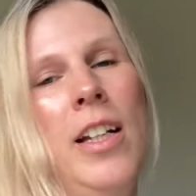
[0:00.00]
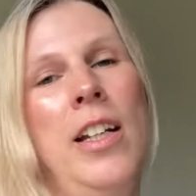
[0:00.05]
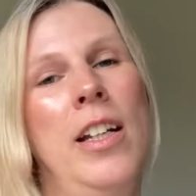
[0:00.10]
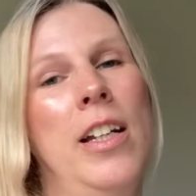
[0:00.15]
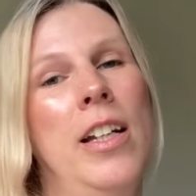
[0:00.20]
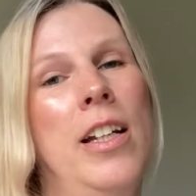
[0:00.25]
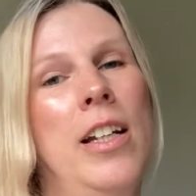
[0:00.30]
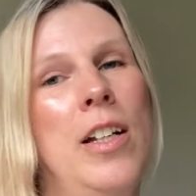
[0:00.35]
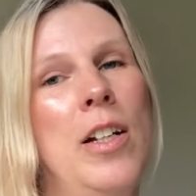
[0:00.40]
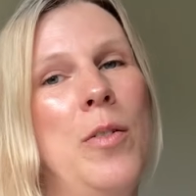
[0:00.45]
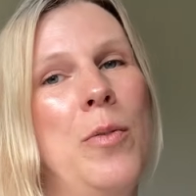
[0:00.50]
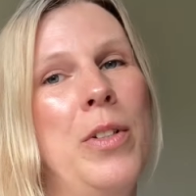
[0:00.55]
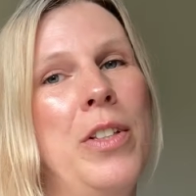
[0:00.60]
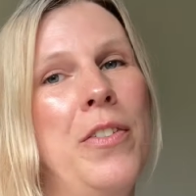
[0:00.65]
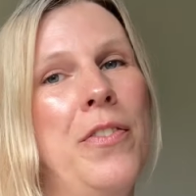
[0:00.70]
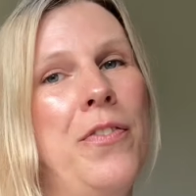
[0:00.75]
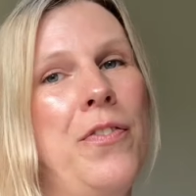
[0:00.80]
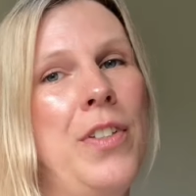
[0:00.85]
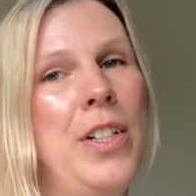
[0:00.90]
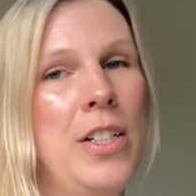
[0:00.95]
with a
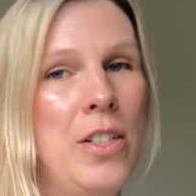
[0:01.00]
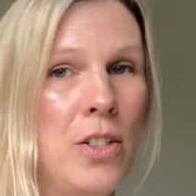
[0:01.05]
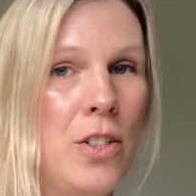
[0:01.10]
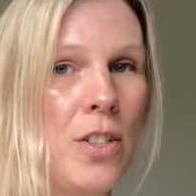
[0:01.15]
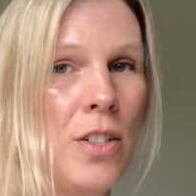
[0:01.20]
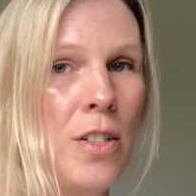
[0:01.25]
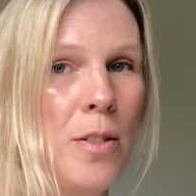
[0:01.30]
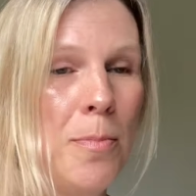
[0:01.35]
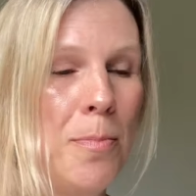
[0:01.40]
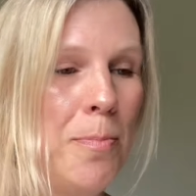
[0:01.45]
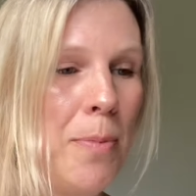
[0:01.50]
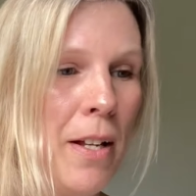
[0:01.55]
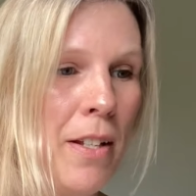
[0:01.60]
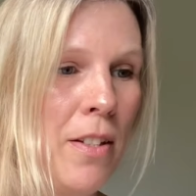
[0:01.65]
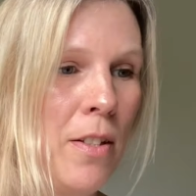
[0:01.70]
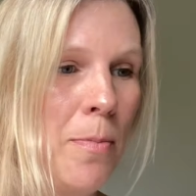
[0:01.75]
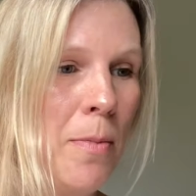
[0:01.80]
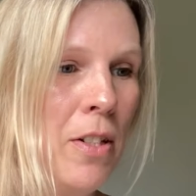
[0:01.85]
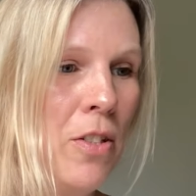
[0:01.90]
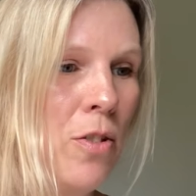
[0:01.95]
finished
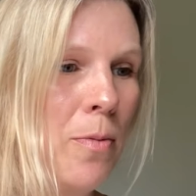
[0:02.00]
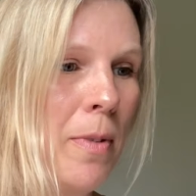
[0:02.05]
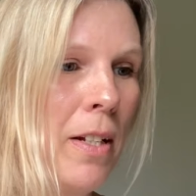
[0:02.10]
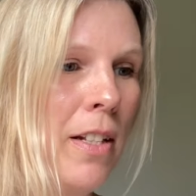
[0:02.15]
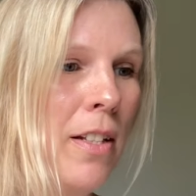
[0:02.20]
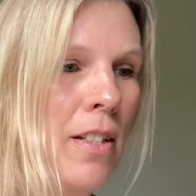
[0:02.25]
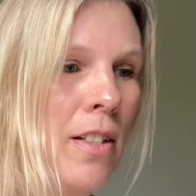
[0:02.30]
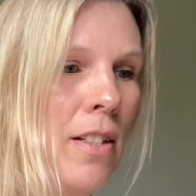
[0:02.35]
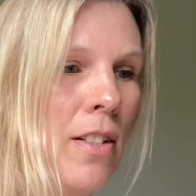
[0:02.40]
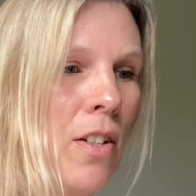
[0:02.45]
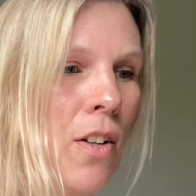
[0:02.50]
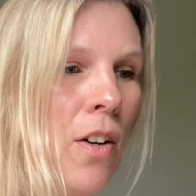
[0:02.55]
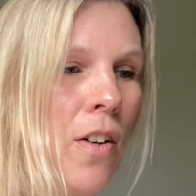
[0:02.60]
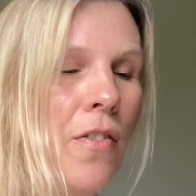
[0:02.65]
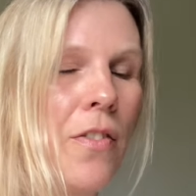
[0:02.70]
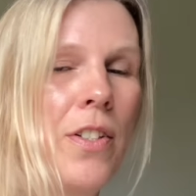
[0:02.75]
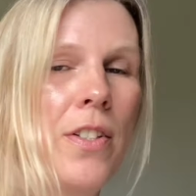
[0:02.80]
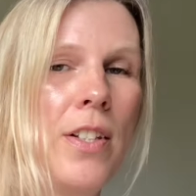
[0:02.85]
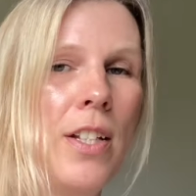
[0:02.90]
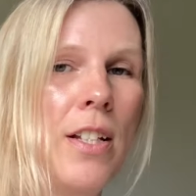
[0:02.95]
bust measurement
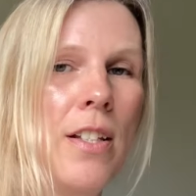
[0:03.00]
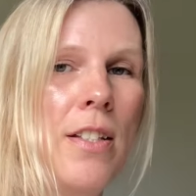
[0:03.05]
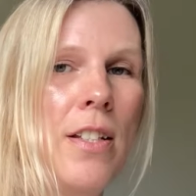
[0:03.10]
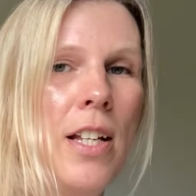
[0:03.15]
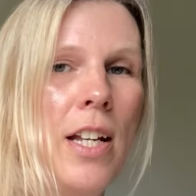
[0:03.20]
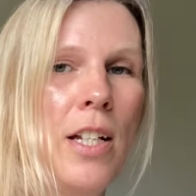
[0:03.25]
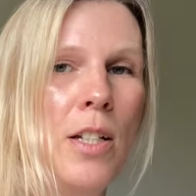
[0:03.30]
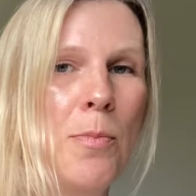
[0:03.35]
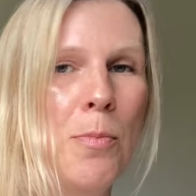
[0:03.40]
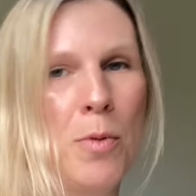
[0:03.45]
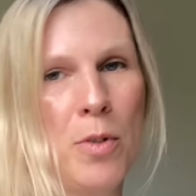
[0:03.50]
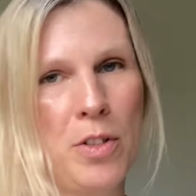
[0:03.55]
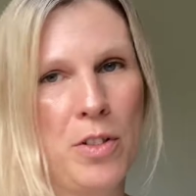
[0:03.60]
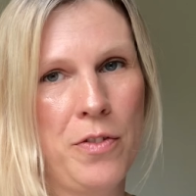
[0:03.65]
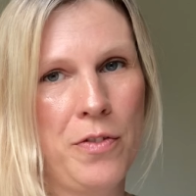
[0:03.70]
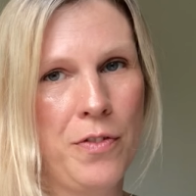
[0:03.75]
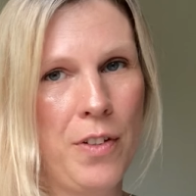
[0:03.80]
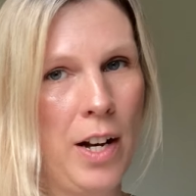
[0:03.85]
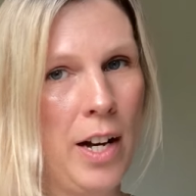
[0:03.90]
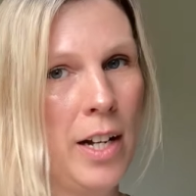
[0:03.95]
of
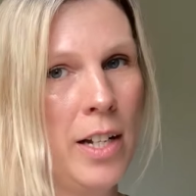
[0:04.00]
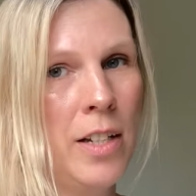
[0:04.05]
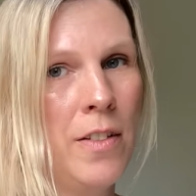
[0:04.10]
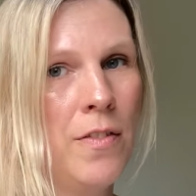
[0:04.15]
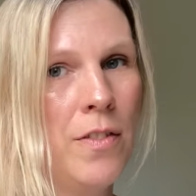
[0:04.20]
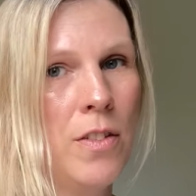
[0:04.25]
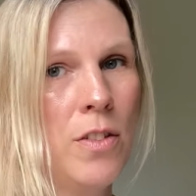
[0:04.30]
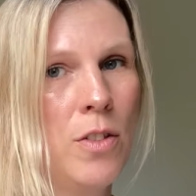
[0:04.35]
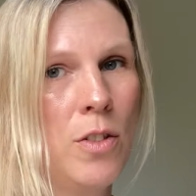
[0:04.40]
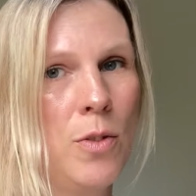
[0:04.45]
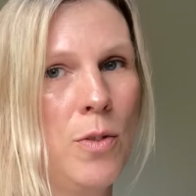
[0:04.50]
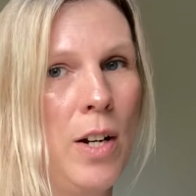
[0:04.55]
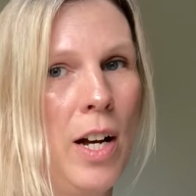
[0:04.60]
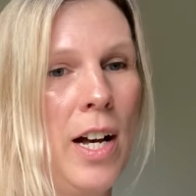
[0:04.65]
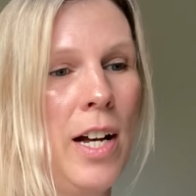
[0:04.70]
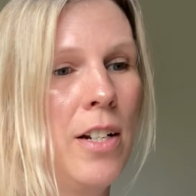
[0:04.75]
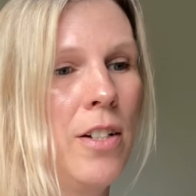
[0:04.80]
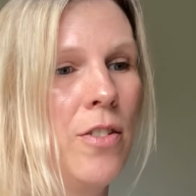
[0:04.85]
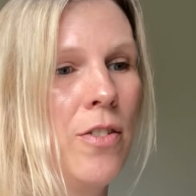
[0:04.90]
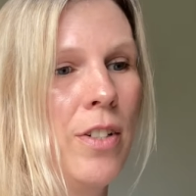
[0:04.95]
68.5 to
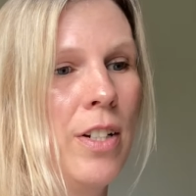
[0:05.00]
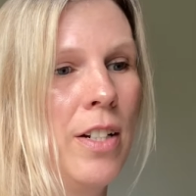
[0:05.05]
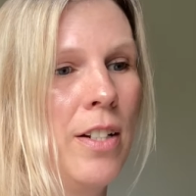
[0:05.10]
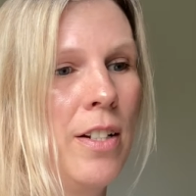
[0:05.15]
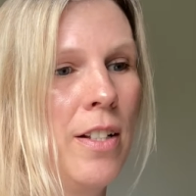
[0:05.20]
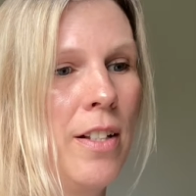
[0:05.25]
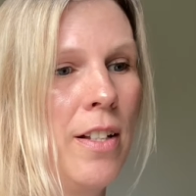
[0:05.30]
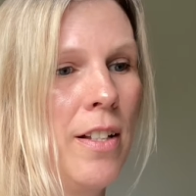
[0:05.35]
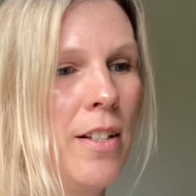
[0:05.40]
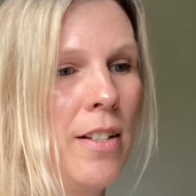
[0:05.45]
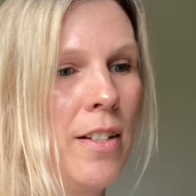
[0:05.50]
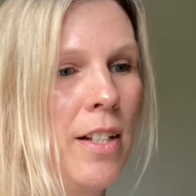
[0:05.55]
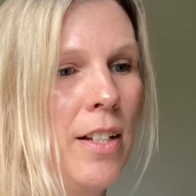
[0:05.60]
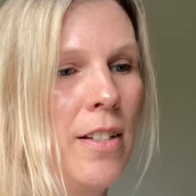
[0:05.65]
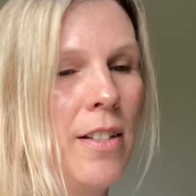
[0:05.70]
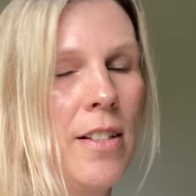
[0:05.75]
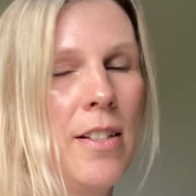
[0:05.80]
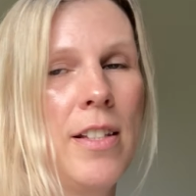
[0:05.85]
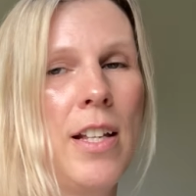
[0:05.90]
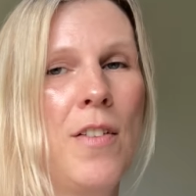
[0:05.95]

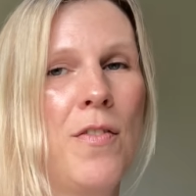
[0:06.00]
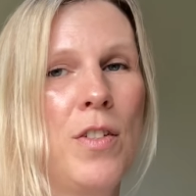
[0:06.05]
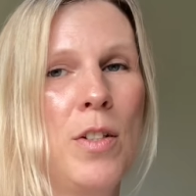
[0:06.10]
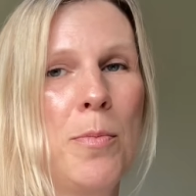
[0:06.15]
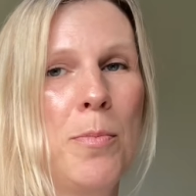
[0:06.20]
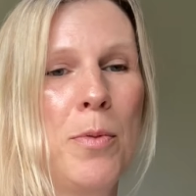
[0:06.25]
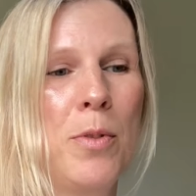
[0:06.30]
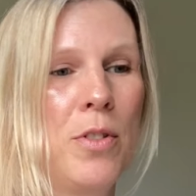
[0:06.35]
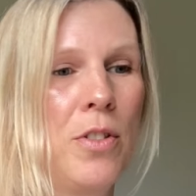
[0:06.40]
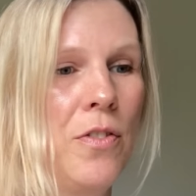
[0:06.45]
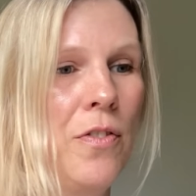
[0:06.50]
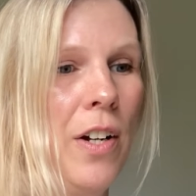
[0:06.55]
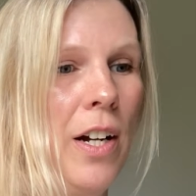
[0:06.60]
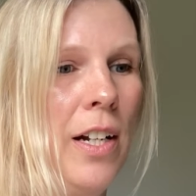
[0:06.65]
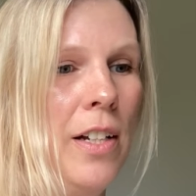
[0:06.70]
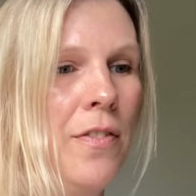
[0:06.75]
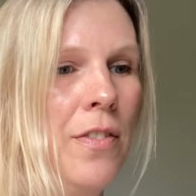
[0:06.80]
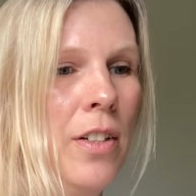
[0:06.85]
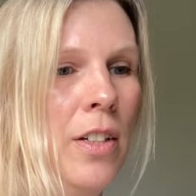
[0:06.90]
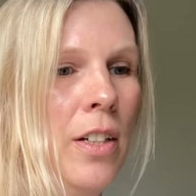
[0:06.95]

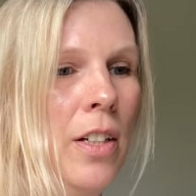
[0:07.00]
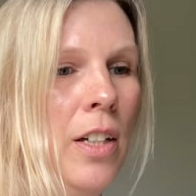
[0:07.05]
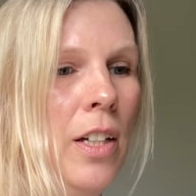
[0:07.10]
167.5